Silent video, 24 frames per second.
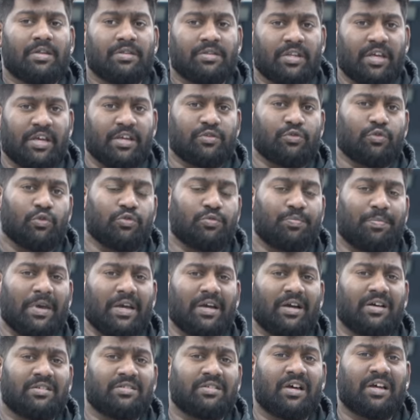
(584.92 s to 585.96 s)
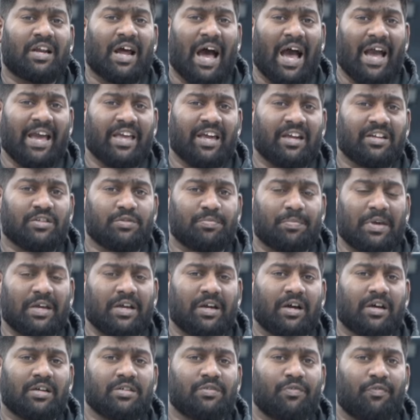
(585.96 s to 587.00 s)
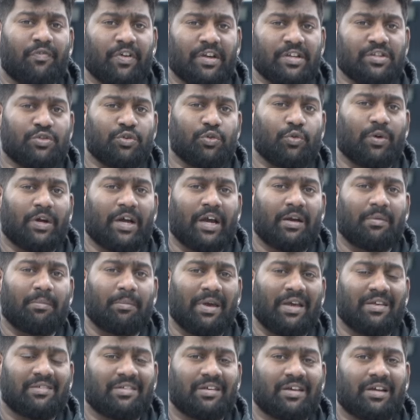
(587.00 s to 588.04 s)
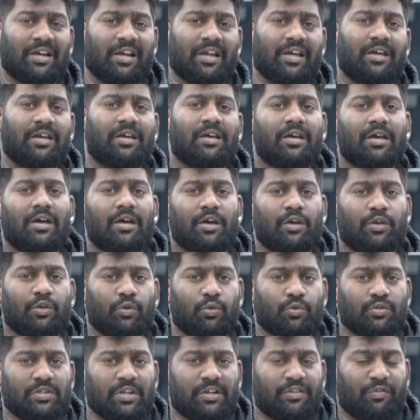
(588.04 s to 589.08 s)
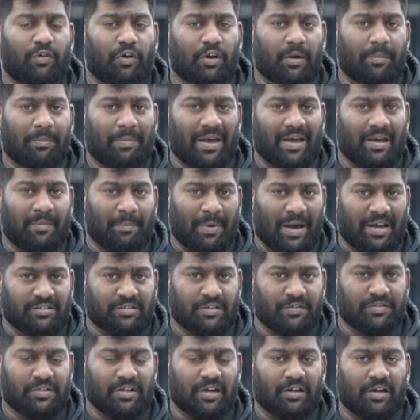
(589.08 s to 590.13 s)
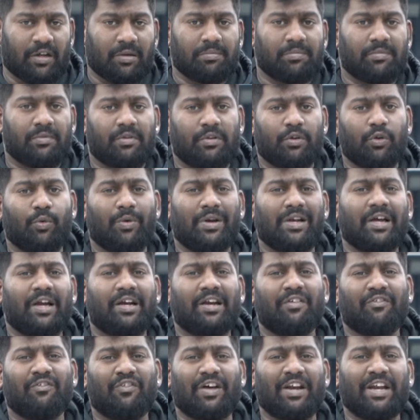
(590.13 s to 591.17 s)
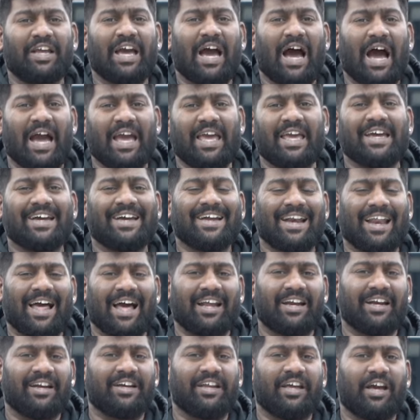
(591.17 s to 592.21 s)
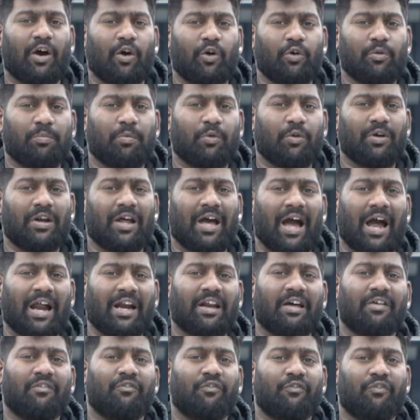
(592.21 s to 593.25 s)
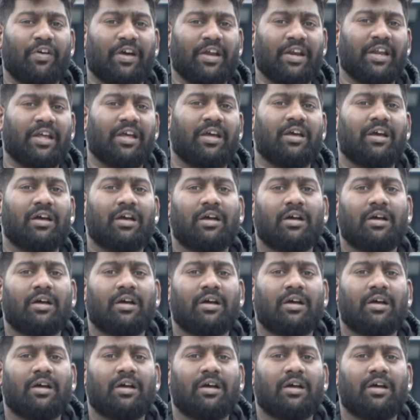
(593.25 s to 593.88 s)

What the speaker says: These two speakers are high-end speakers which you can basically use it for a passive setup. You will get a very high clarity output and a very